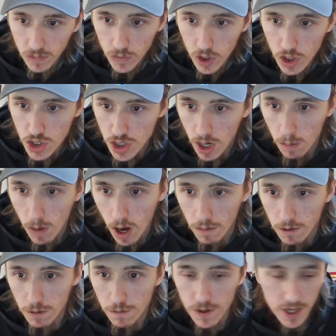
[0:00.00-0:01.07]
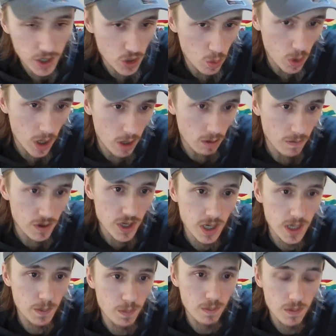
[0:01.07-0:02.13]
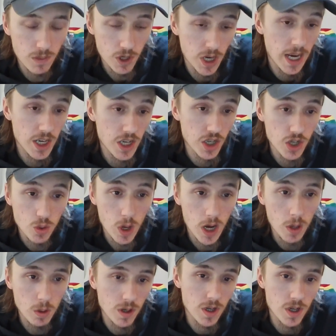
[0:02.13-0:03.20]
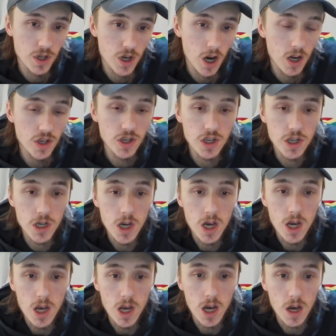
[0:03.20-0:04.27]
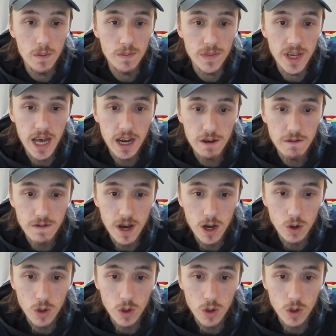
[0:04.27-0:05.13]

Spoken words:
some other things were obviously changed as well and discussed. The NFL